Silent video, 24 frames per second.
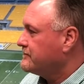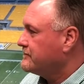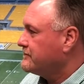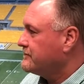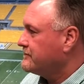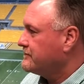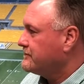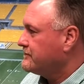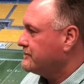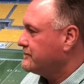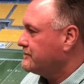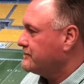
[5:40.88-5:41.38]

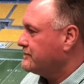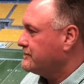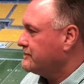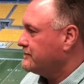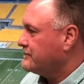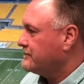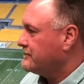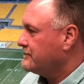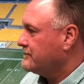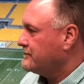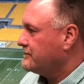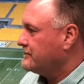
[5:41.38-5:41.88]

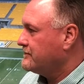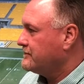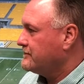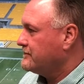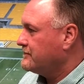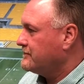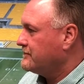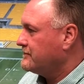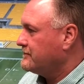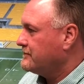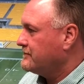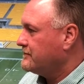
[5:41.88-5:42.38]

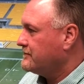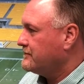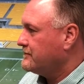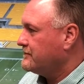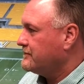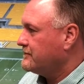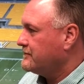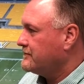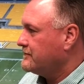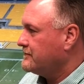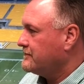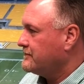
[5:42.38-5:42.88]

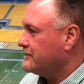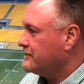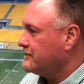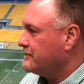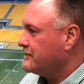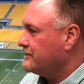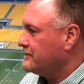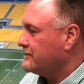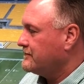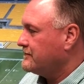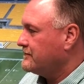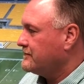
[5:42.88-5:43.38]

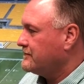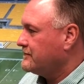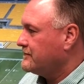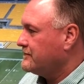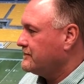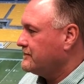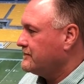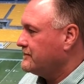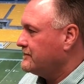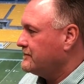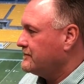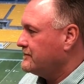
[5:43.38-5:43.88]

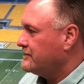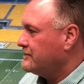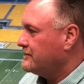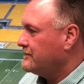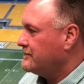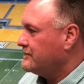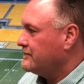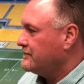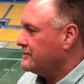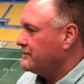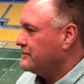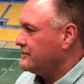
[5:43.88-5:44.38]

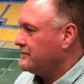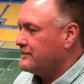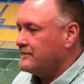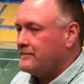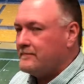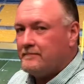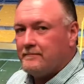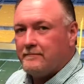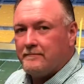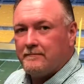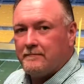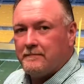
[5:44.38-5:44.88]

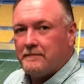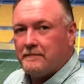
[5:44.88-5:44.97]
The person shown says nothing.